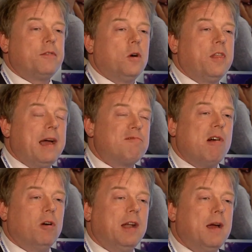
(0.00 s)
I've got that
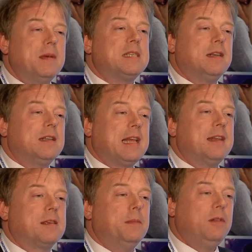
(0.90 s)
wrong and I'm
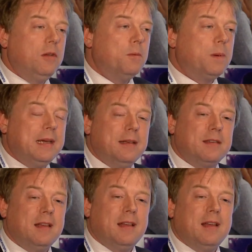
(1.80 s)
misunderstanding something, do
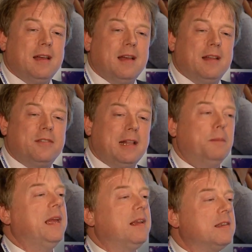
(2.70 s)
please
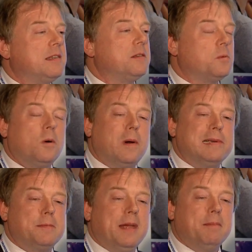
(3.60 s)
tell me, because this is what
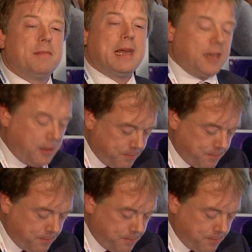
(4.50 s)
worries me. Thank